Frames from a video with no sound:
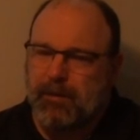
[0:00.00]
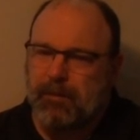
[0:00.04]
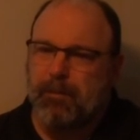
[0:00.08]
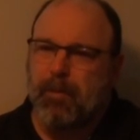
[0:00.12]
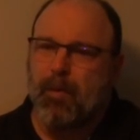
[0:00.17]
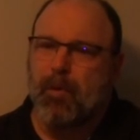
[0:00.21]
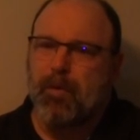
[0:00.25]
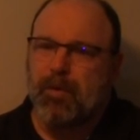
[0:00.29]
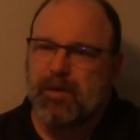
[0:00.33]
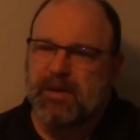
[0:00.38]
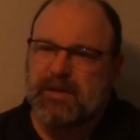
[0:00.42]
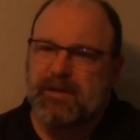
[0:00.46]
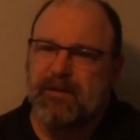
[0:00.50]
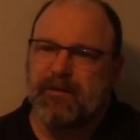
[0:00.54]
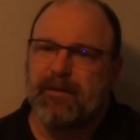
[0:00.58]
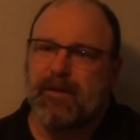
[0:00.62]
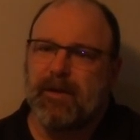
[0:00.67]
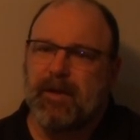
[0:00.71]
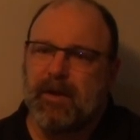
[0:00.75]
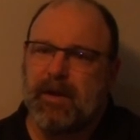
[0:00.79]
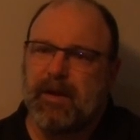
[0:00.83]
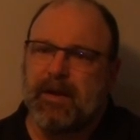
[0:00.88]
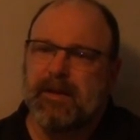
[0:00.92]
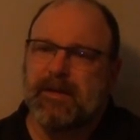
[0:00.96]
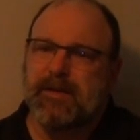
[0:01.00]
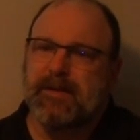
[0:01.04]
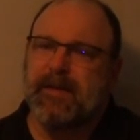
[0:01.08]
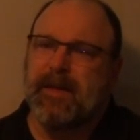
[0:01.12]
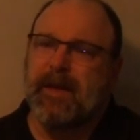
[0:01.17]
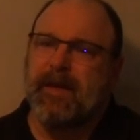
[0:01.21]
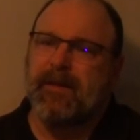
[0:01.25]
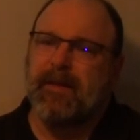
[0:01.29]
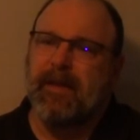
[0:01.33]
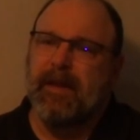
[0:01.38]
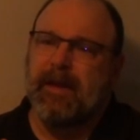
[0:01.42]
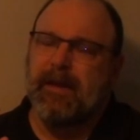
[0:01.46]
Boer civilians
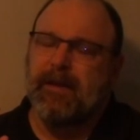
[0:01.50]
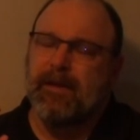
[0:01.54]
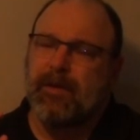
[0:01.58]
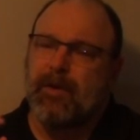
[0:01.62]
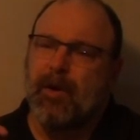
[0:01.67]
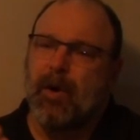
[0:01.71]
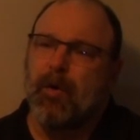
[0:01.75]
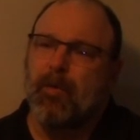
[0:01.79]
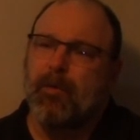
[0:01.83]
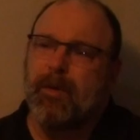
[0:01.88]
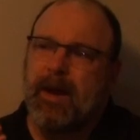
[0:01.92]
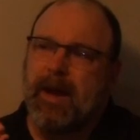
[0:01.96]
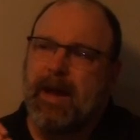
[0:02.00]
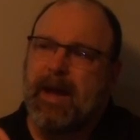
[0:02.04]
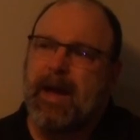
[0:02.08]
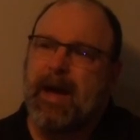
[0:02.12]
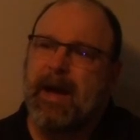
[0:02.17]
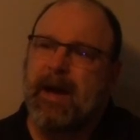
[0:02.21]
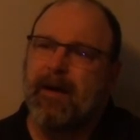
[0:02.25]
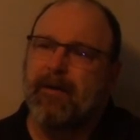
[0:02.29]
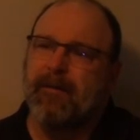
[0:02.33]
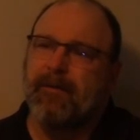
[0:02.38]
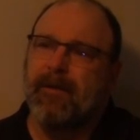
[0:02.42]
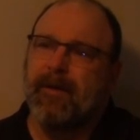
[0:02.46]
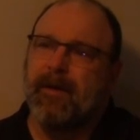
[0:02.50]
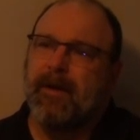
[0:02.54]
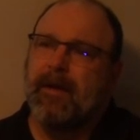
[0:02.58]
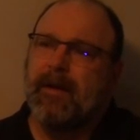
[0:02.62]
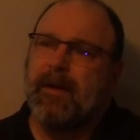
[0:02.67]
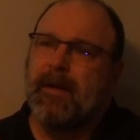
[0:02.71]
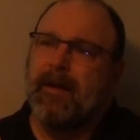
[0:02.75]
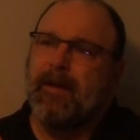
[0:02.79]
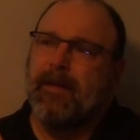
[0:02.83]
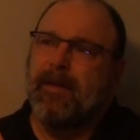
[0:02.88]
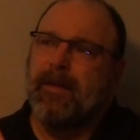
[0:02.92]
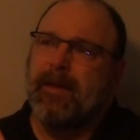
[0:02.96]
that they don't have
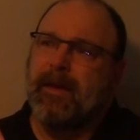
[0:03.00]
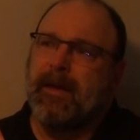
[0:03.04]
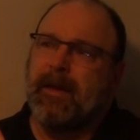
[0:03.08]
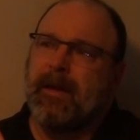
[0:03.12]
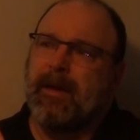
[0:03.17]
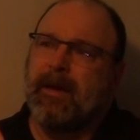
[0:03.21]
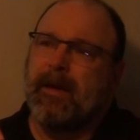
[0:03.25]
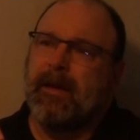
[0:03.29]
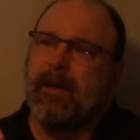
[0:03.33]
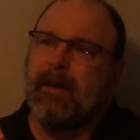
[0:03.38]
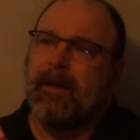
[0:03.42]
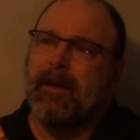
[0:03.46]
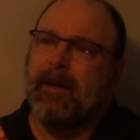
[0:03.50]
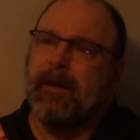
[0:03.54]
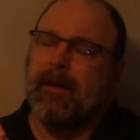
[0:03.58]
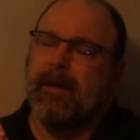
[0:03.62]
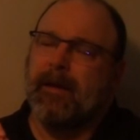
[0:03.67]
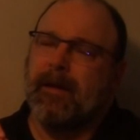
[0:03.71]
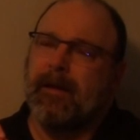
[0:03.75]
the,